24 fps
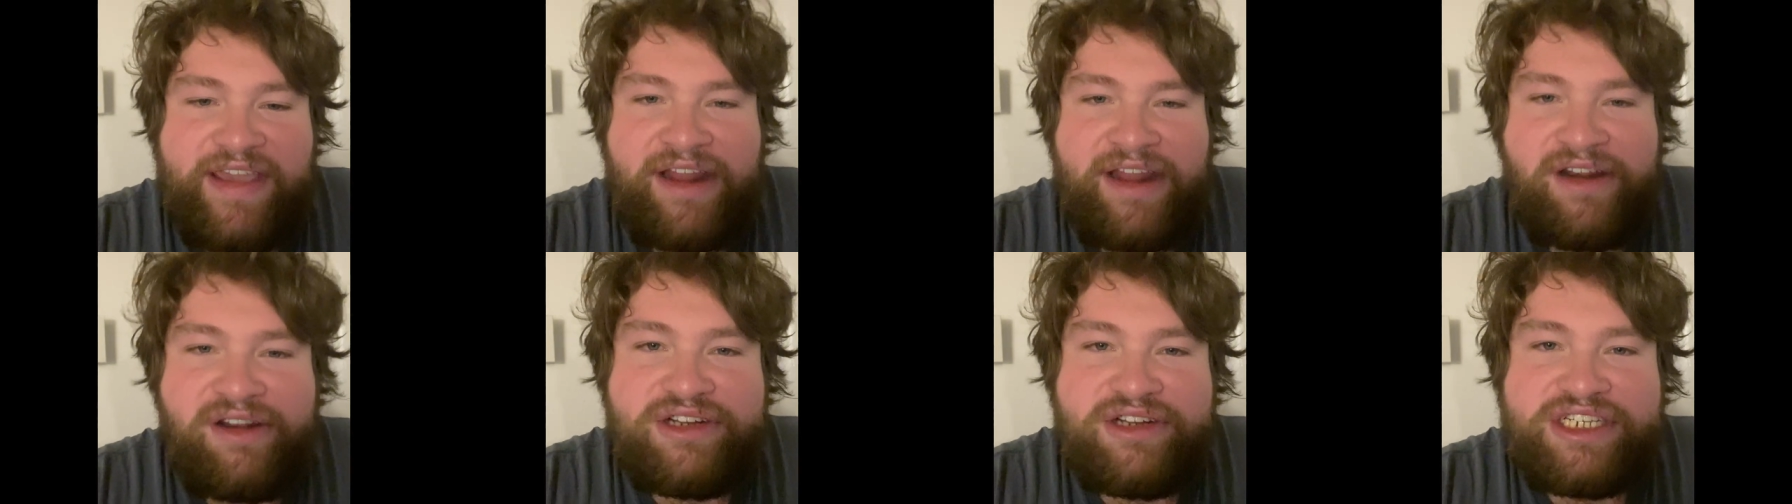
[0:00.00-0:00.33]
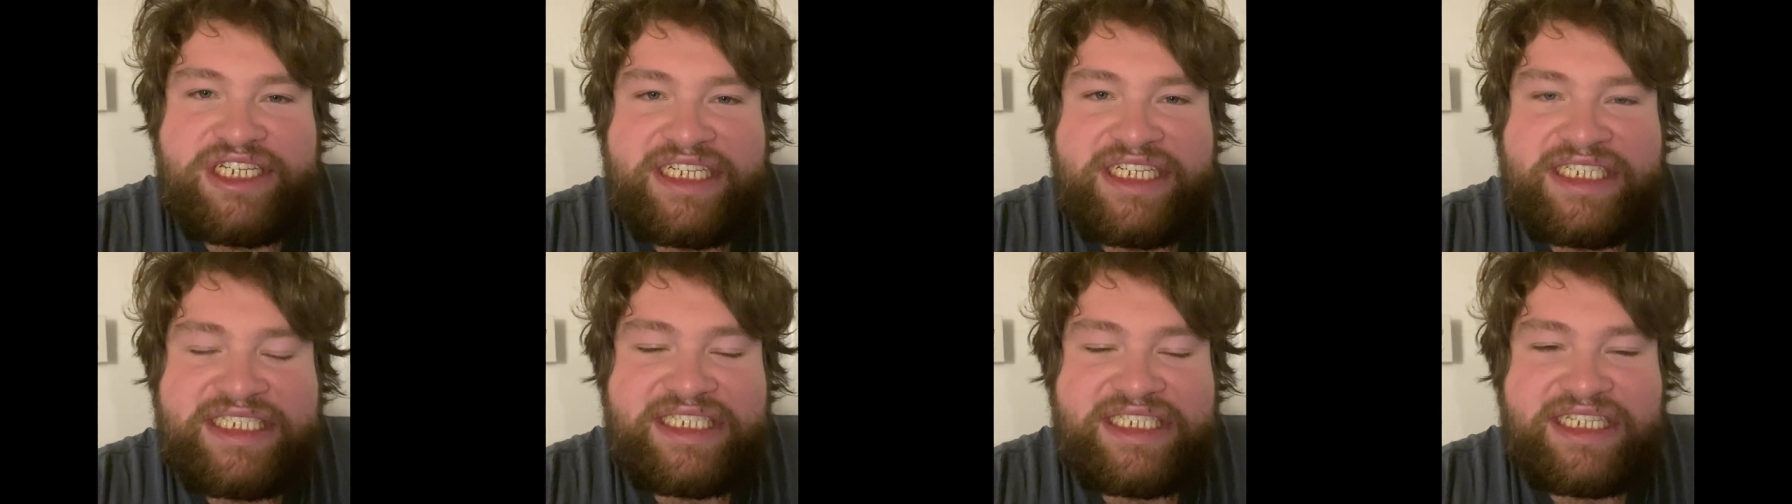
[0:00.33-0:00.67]

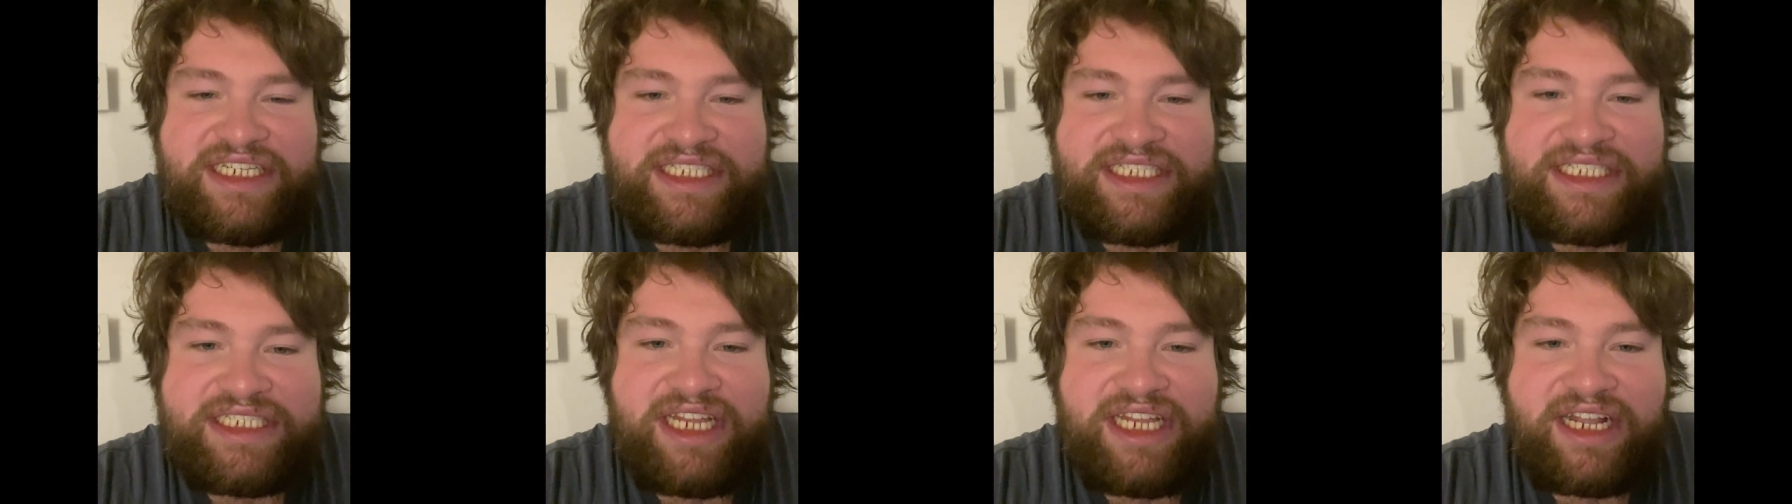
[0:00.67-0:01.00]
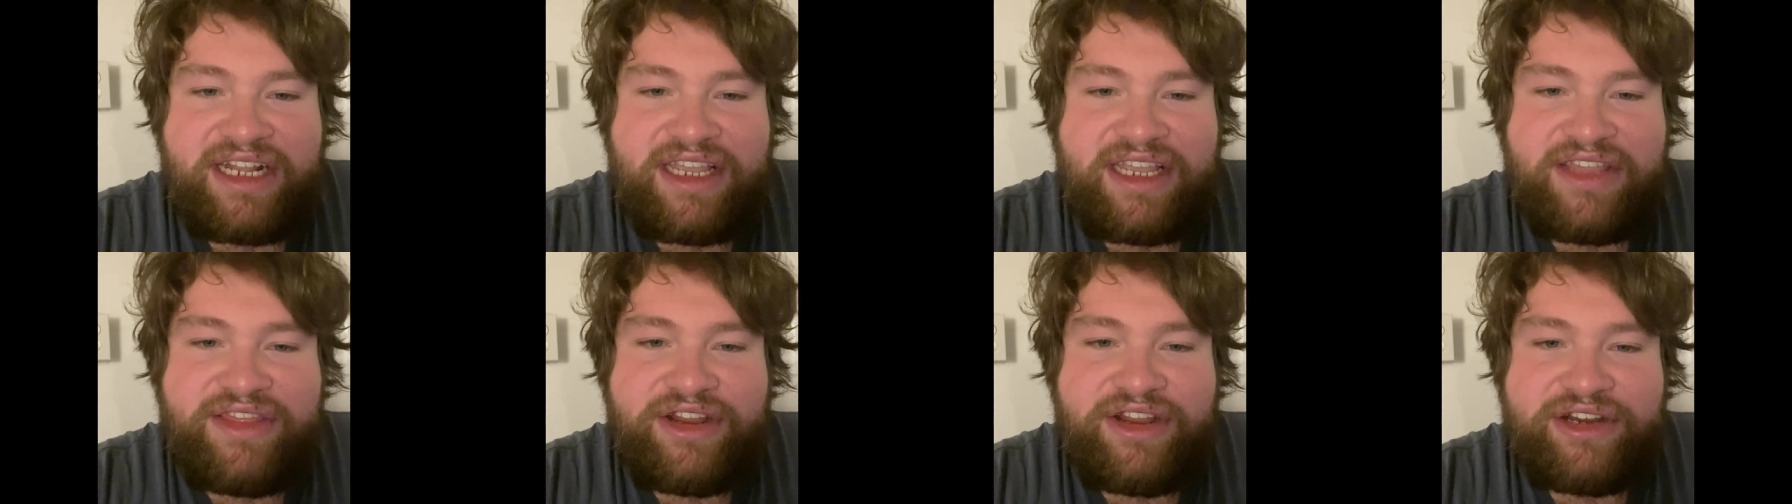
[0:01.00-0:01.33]
energy still
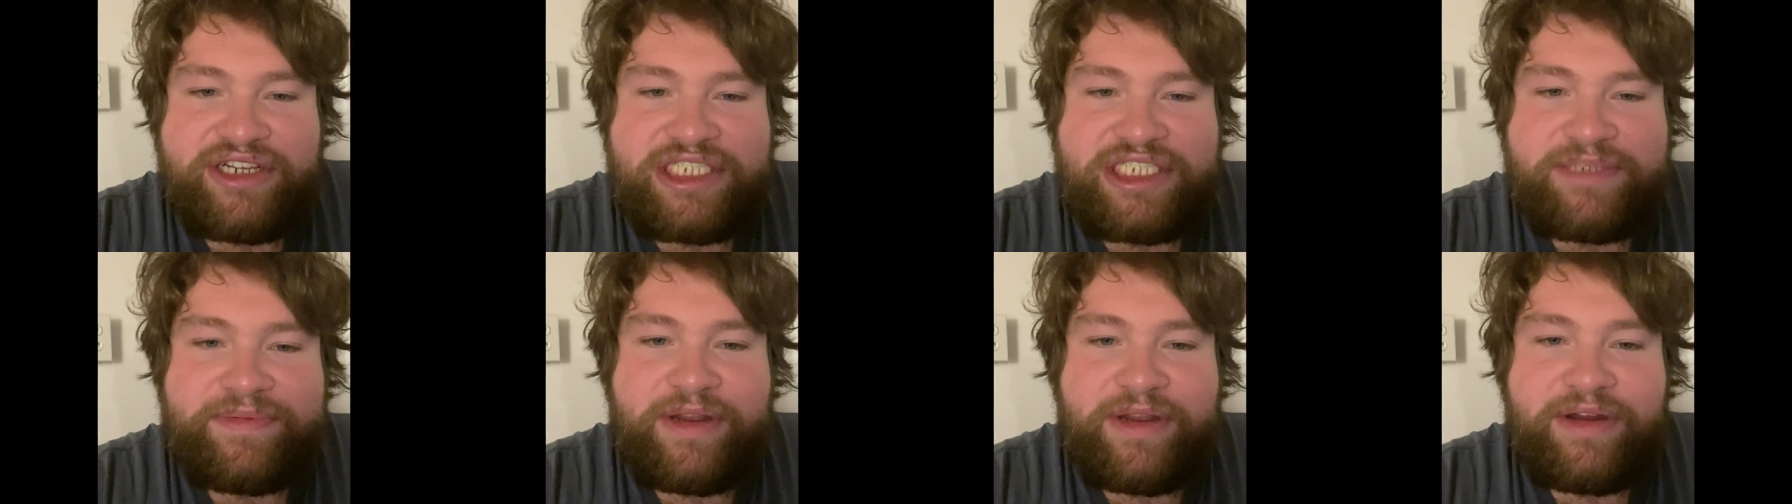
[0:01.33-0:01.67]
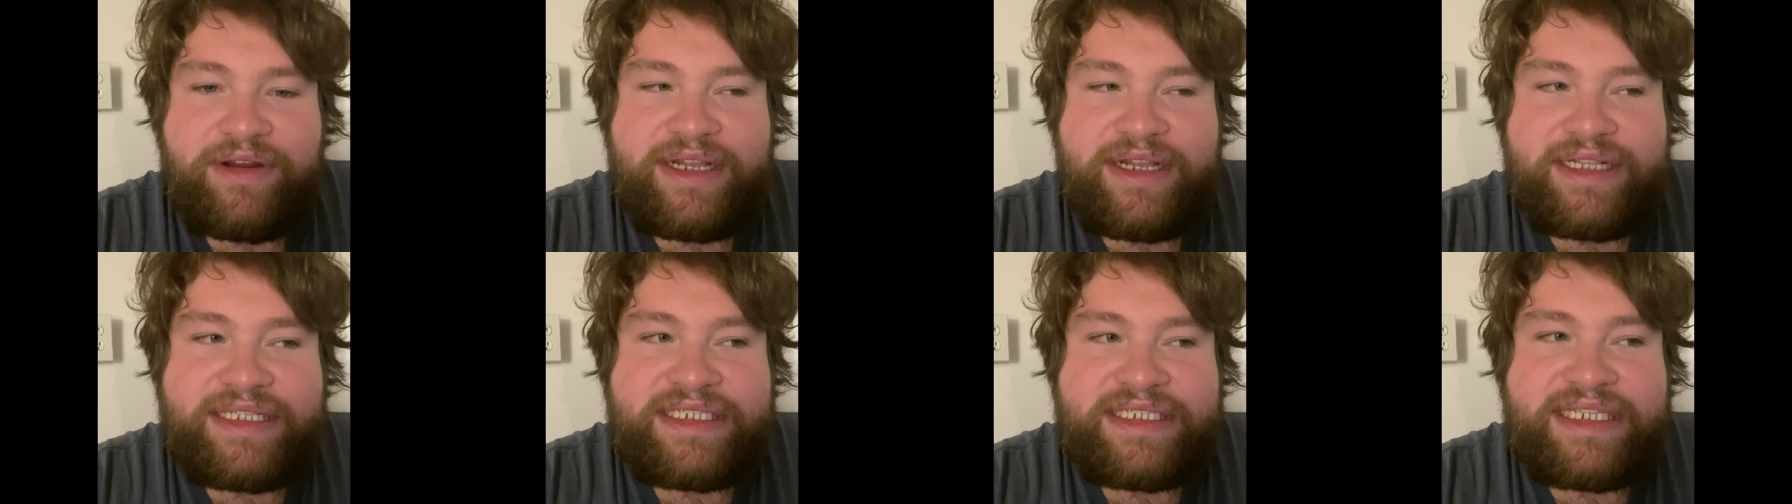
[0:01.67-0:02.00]
stuck in their
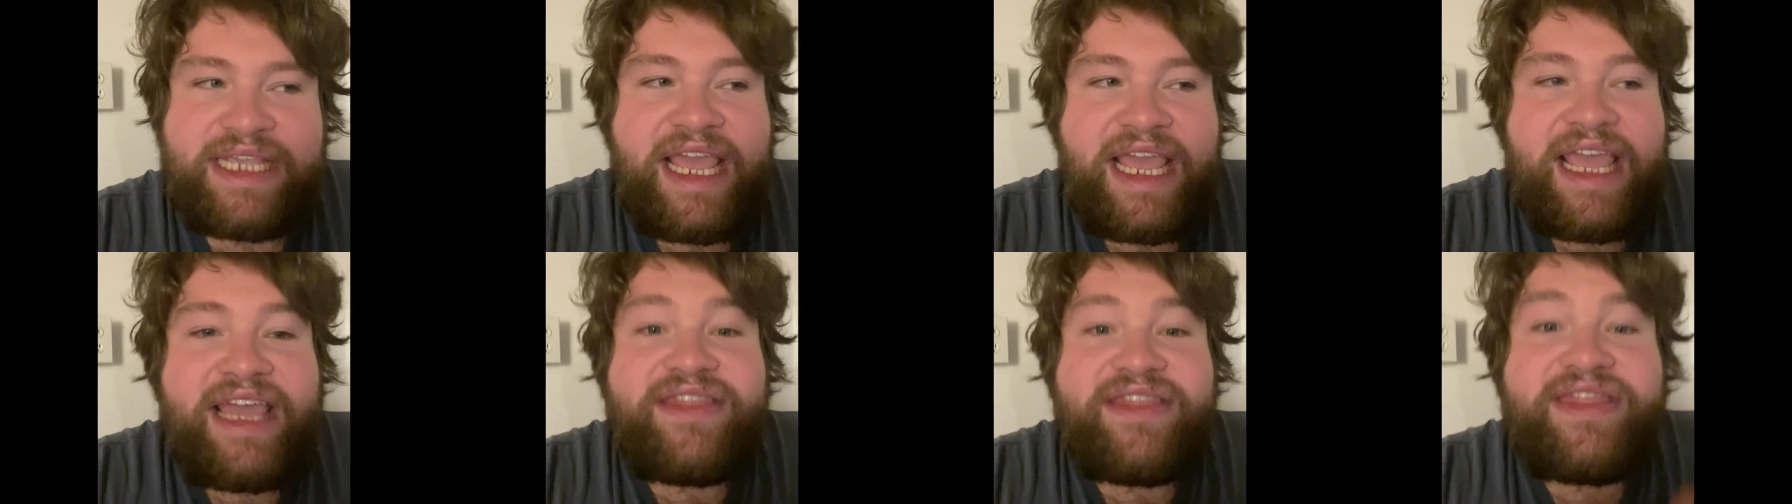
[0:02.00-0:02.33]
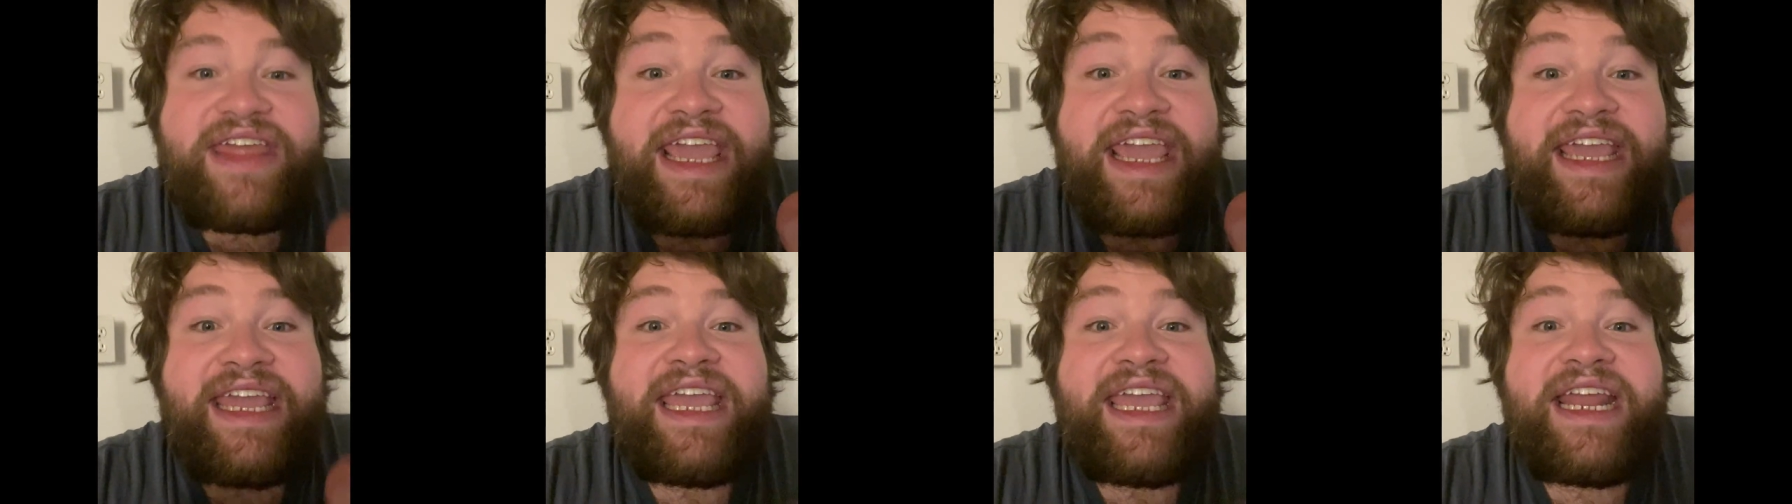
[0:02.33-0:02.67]
spirits,
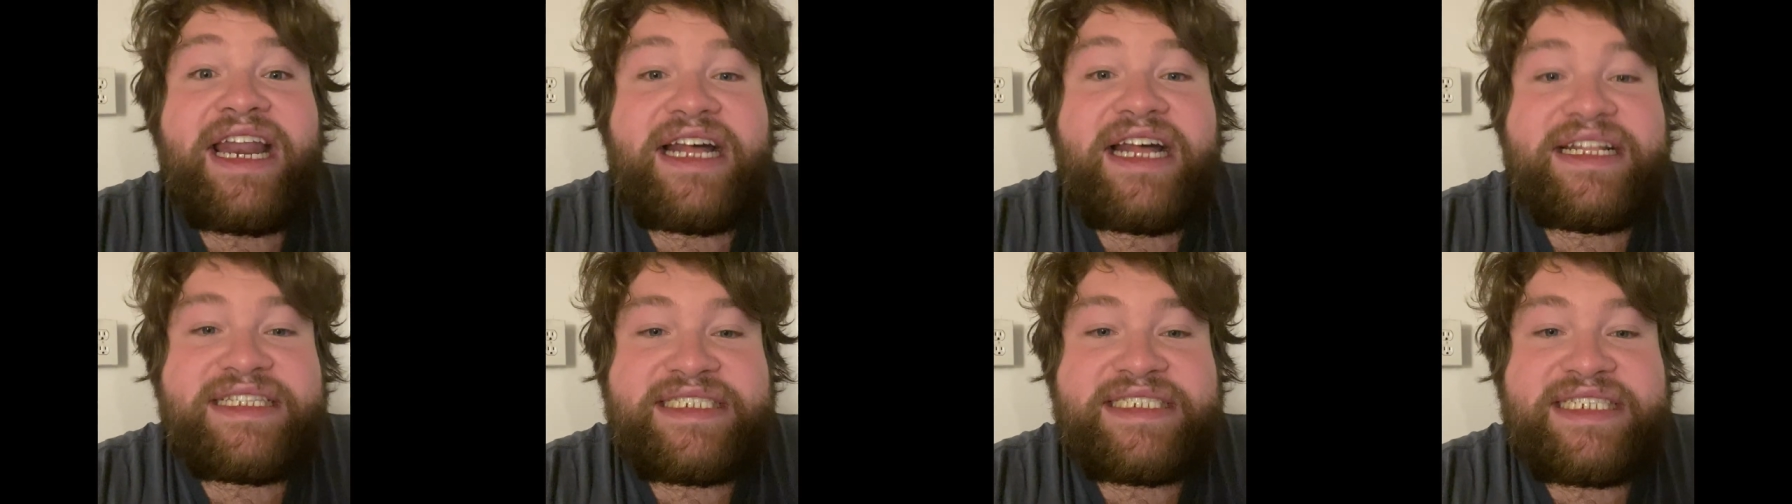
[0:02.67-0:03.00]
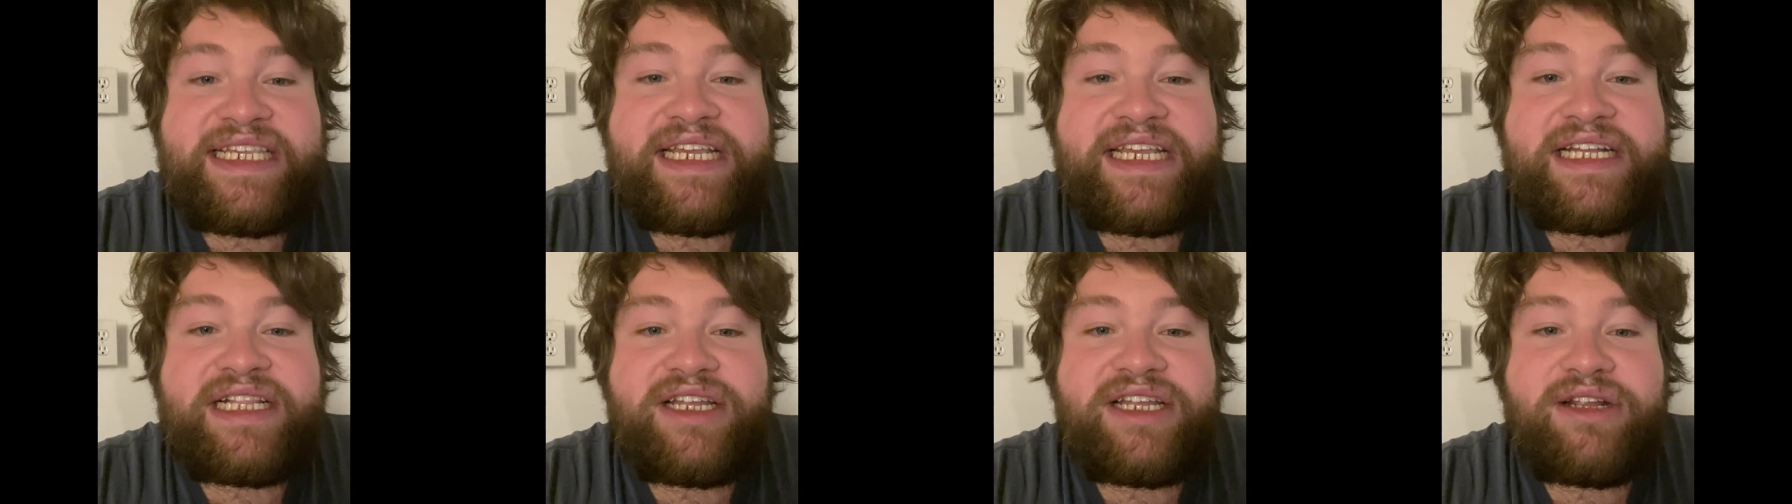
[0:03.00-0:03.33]
they cannot
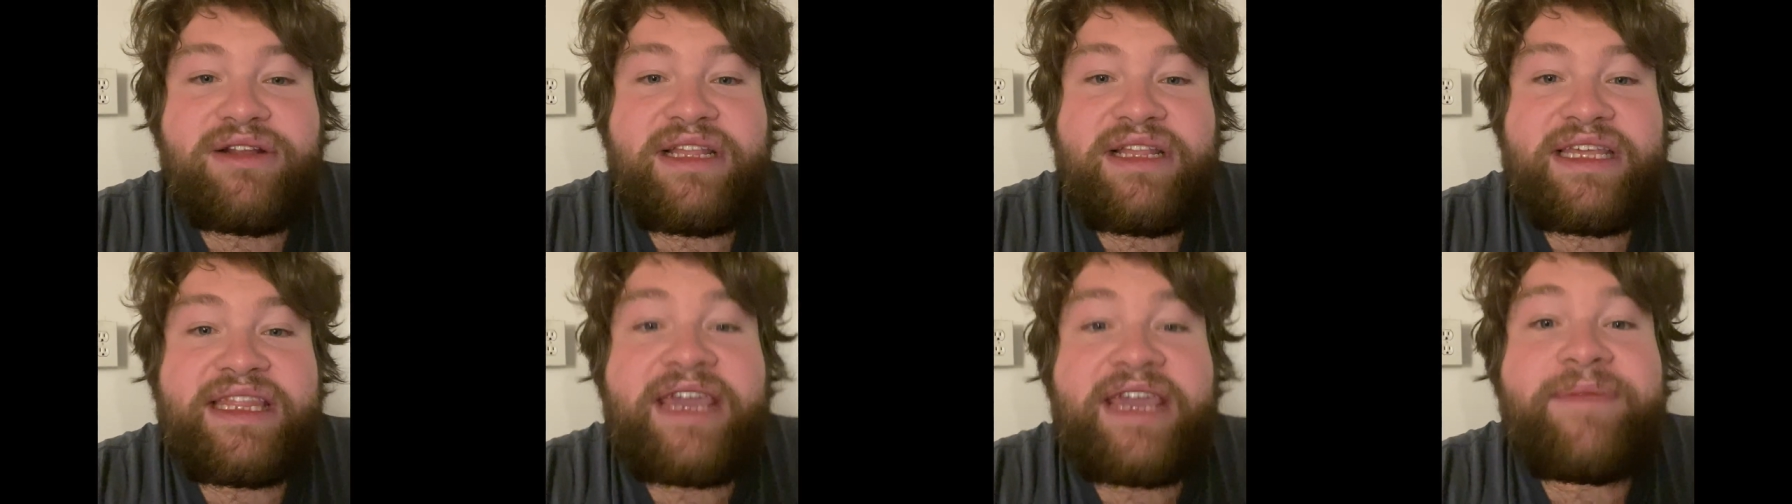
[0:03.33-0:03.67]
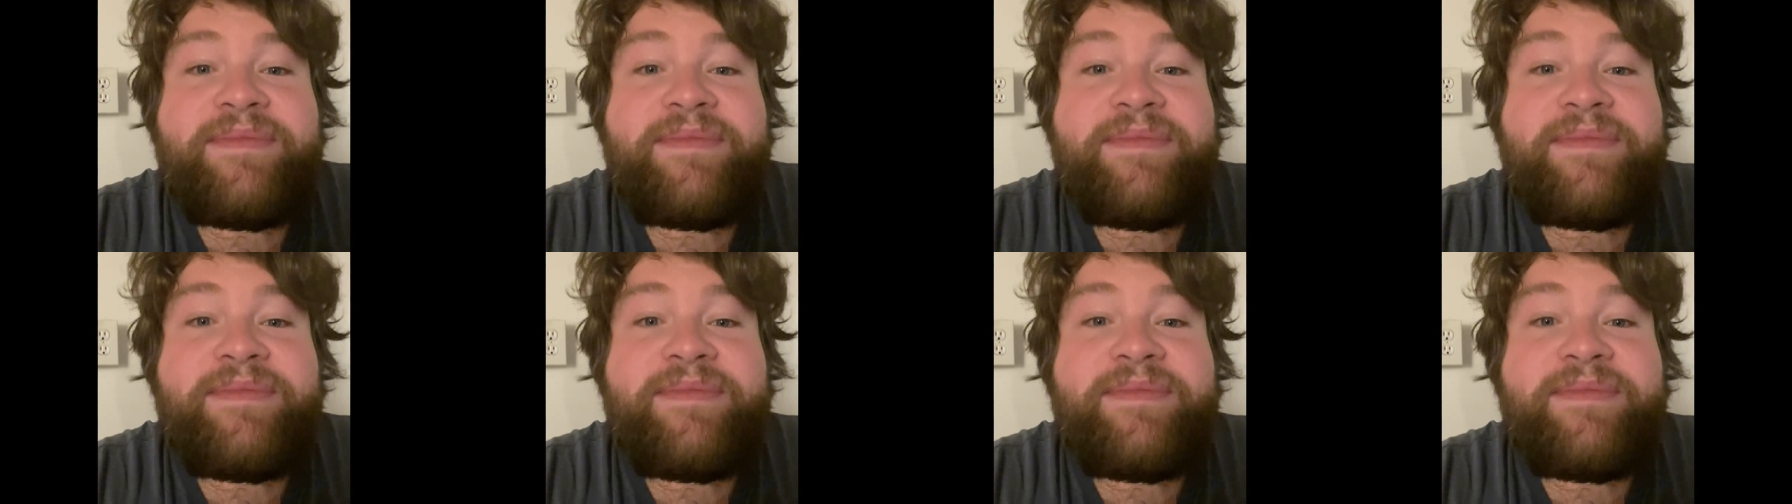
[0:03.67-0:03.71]
see clearly. They